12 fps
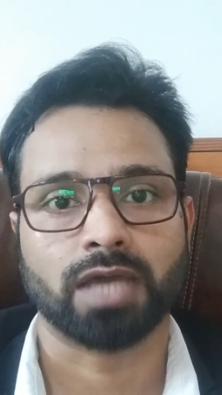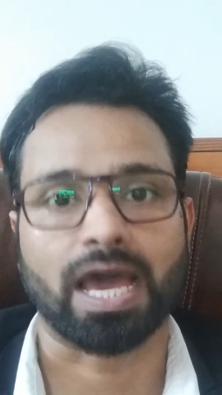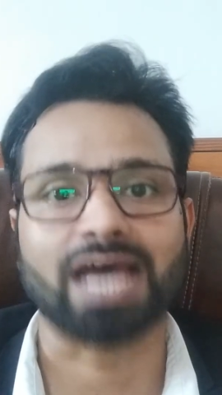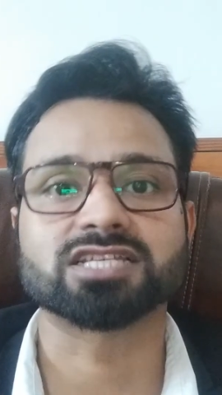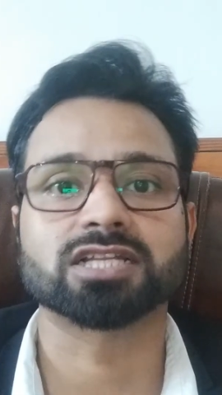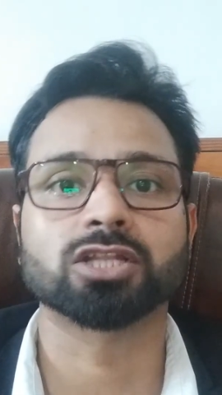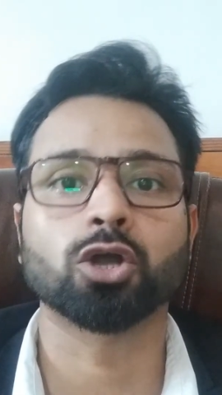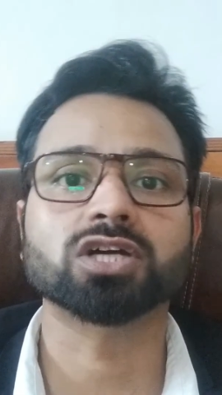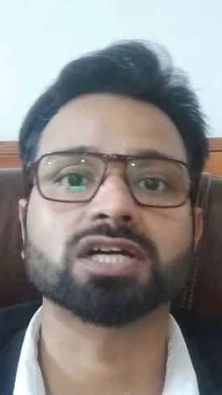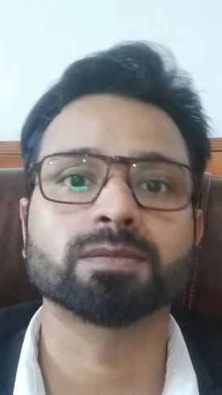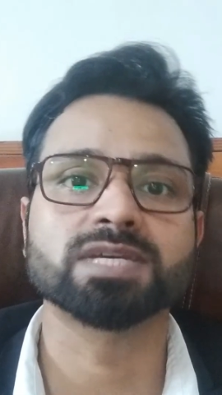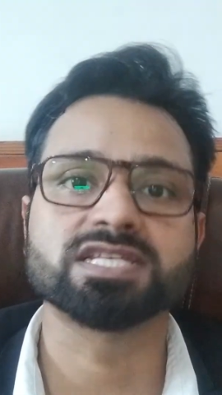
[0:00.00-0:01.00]
as the
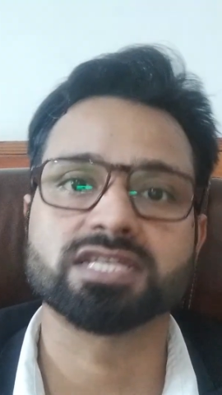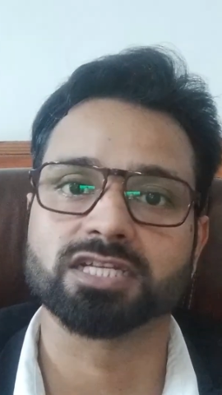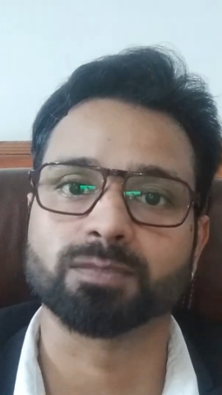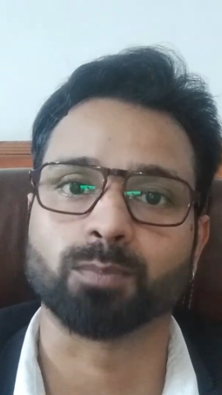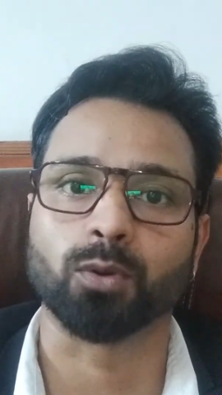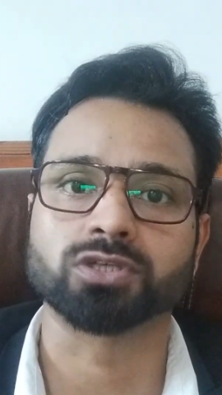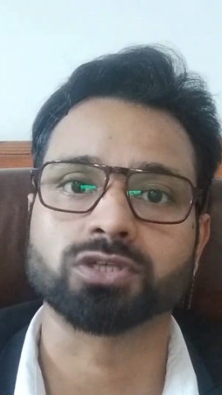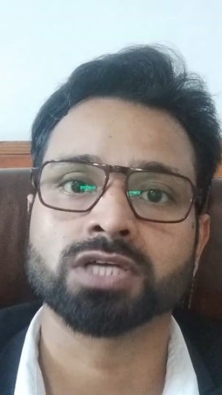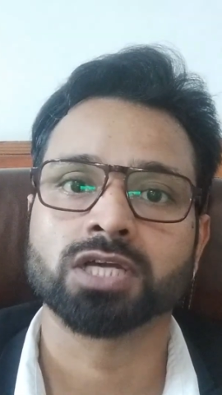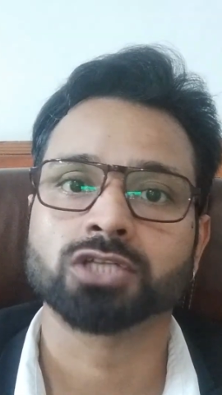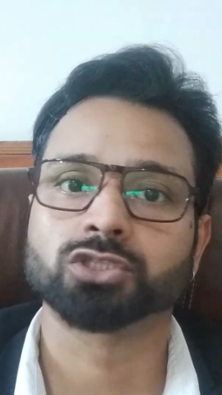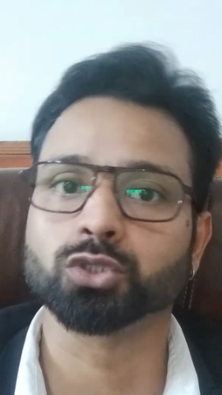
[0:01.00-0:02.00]
Law Commission
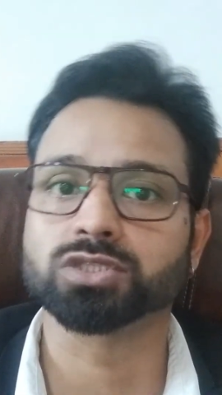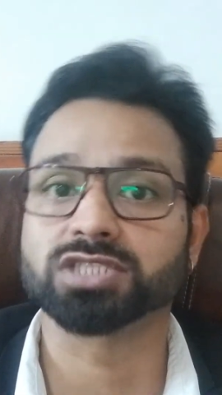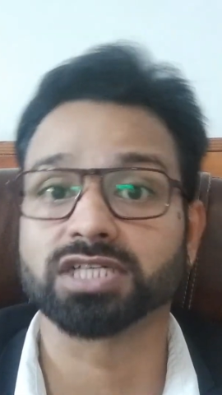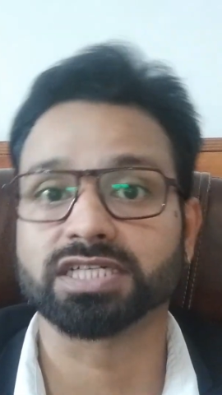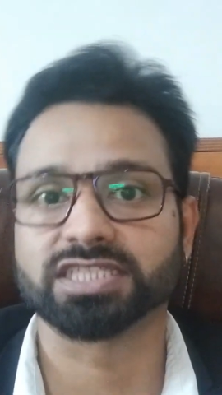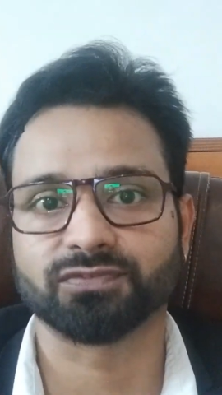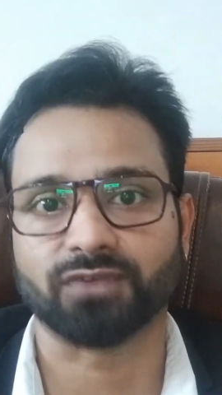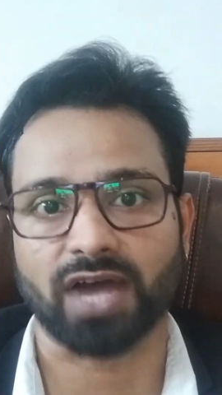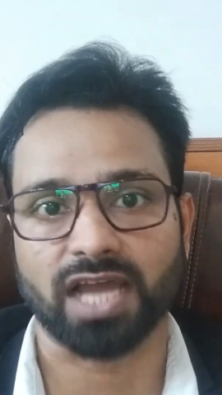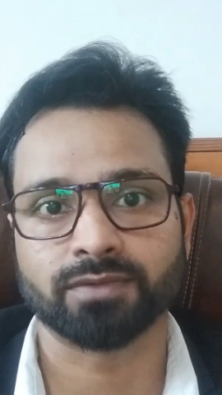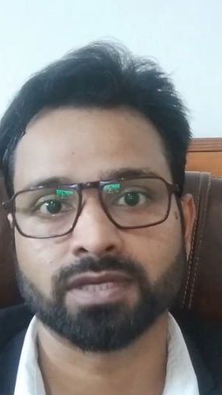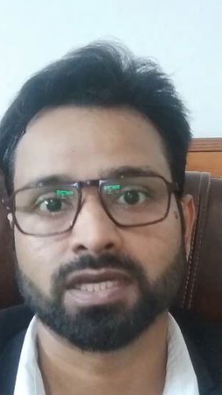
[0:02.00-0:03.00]
Report
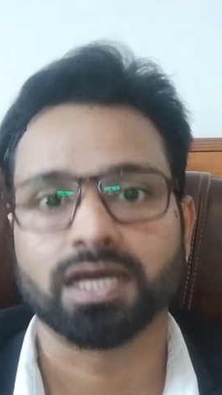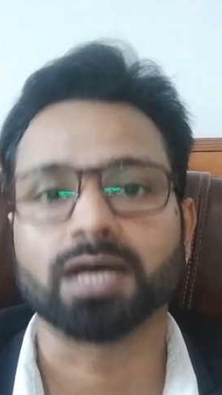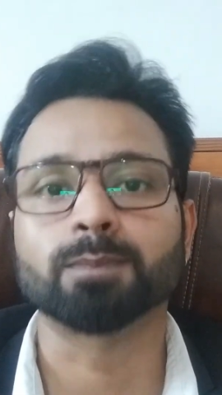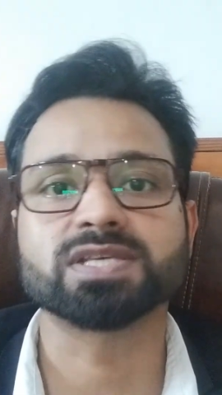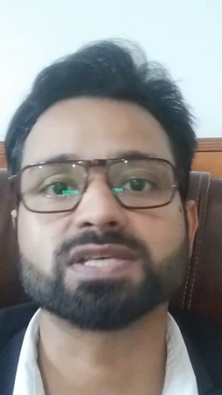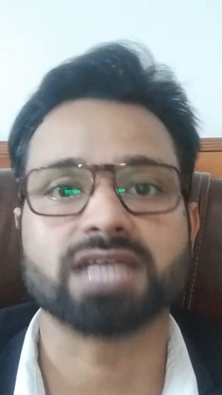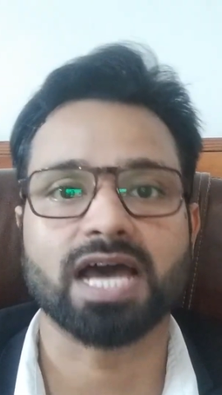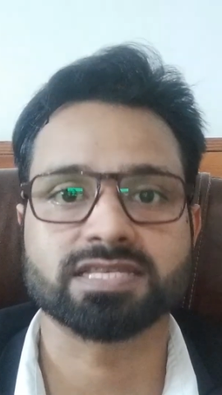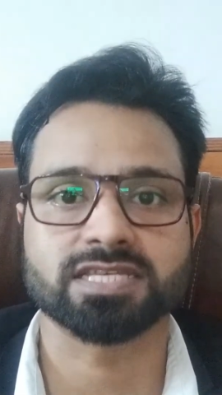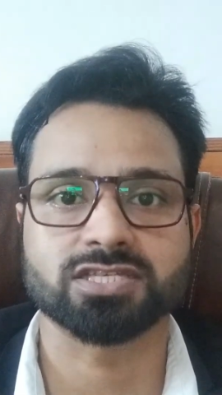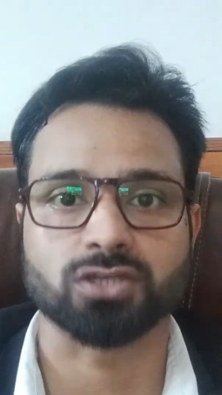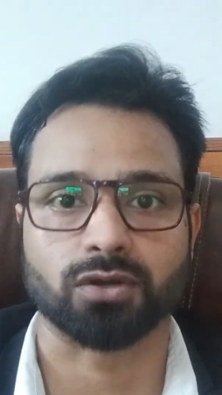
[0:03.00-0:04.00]
235
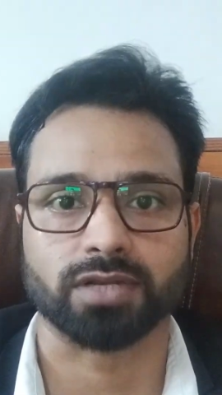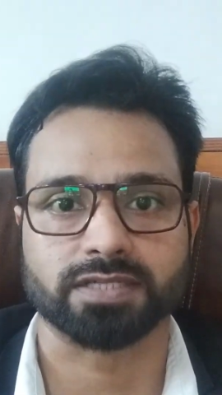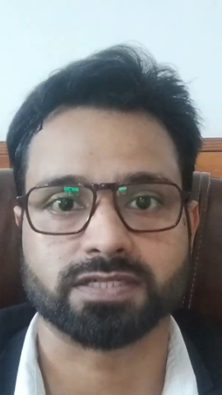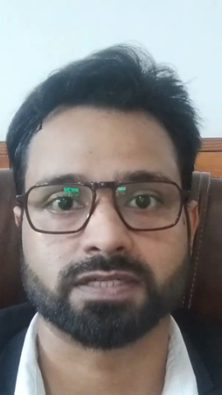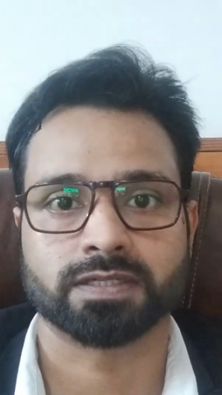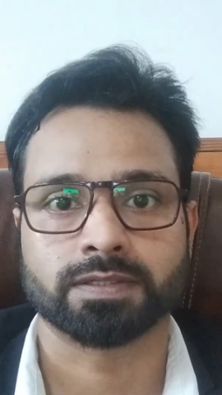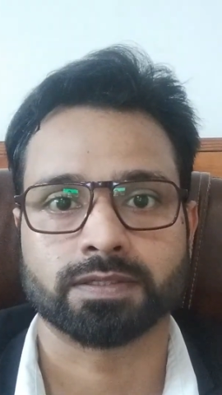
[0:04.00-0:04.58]
emphasizes on it.